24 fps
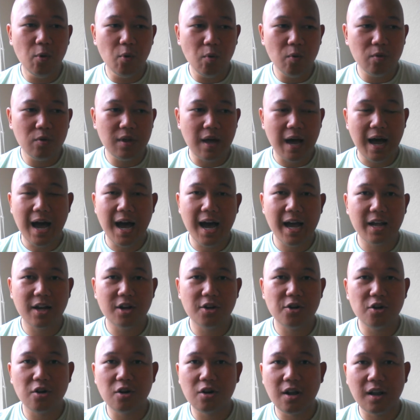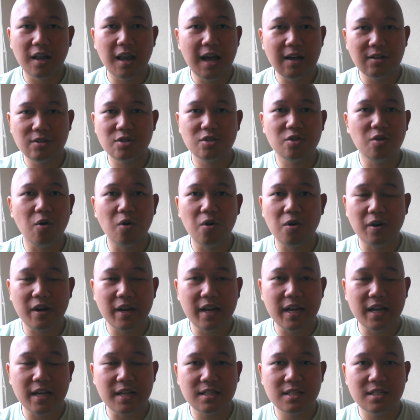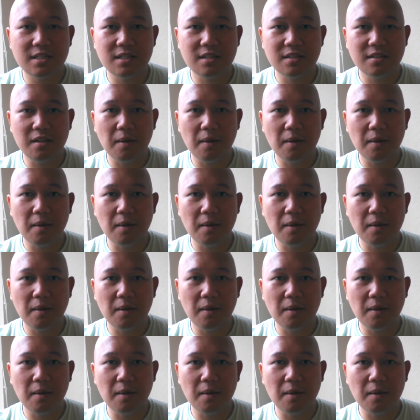the higher your Klout score is,